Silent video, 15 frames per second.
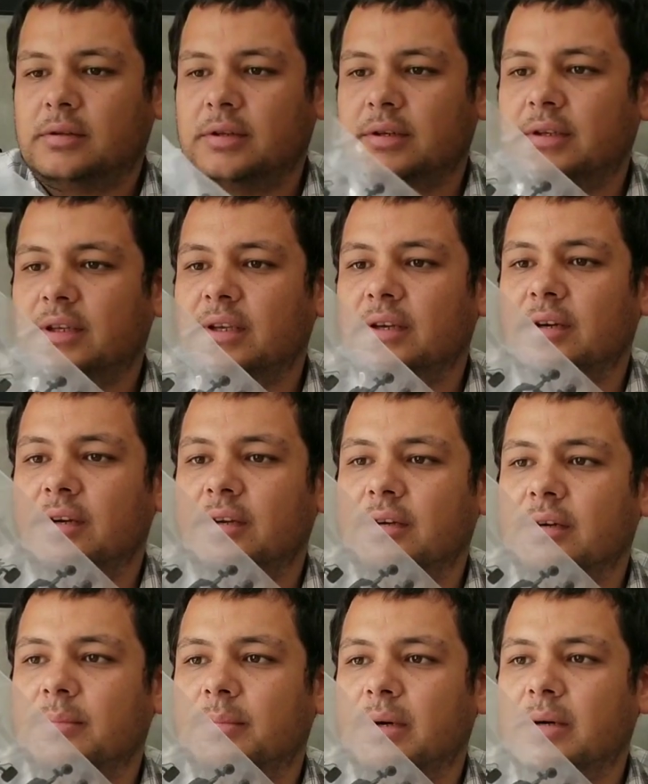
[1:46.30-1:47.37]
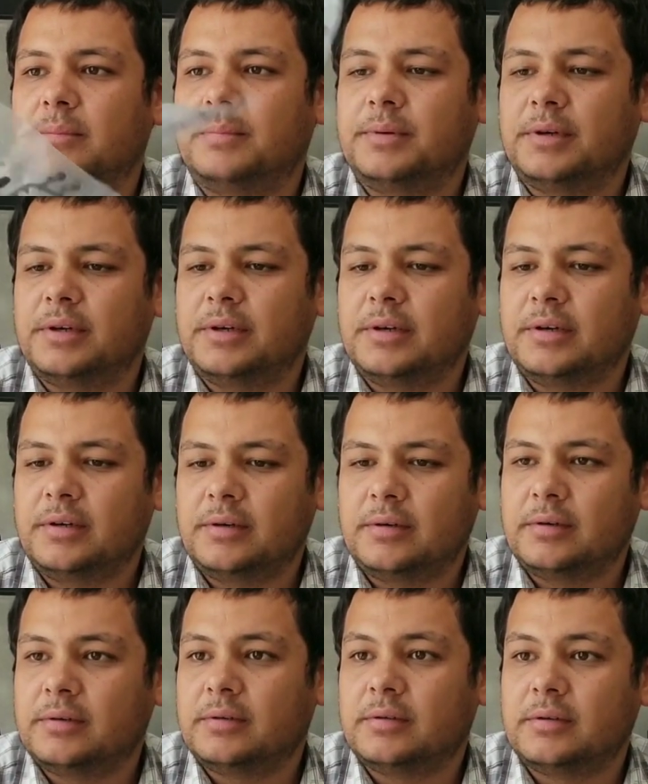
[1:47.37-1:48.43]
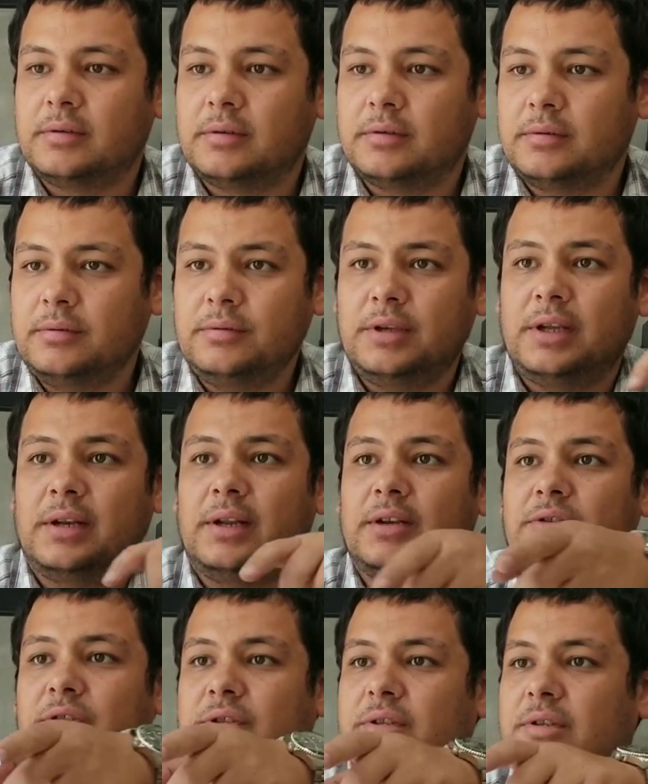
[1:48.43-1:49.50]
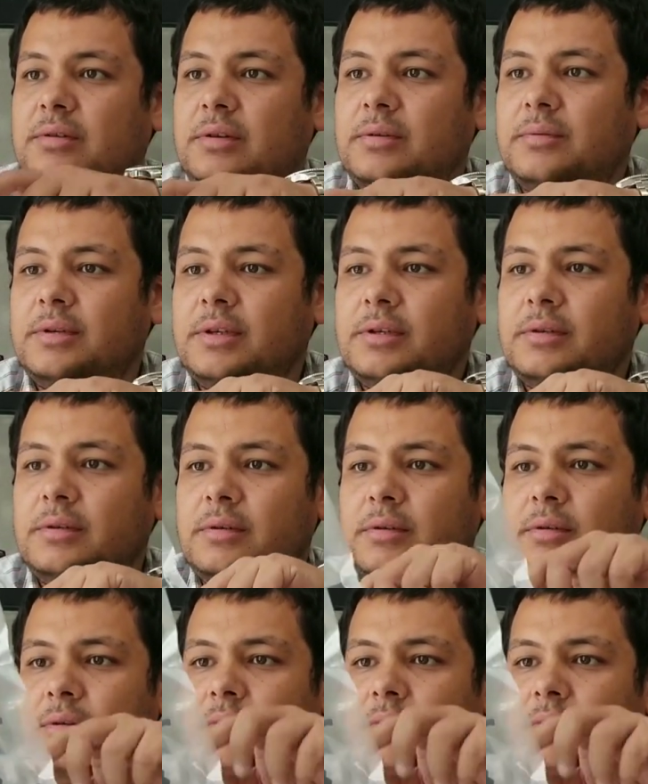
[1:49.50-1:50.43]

Interior bumper. Ooh, we get an extra steering wheel.